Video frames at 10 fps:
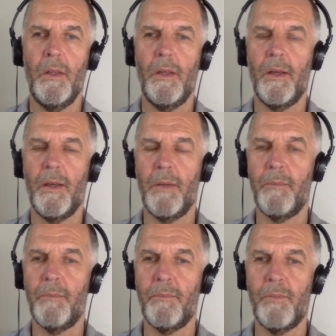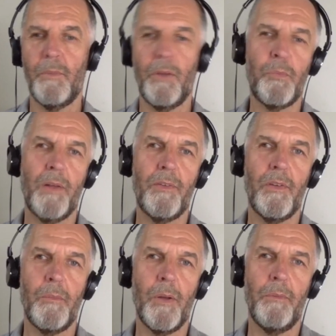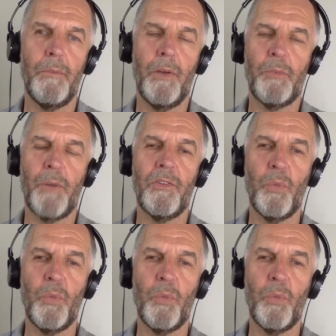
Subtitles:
do most brands